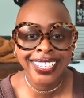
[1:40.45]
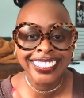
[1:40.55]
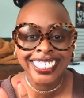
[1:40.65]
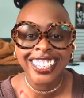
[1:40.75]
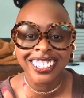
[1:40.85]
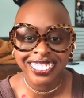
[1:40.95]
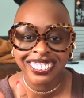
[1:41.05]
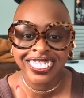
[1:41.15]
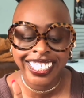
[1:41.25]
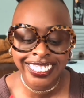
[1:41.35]
to go
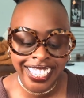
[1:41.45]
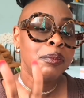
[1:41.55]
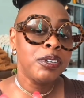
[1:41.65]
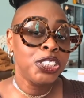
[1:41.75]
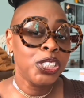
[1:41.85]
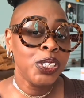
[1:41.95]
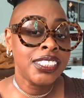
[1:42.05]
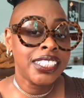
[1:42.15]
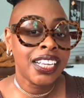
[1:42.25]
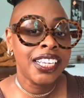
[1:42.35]
through this, I'm gonna show you
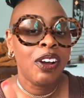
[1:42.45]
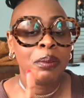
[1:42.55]
exactly how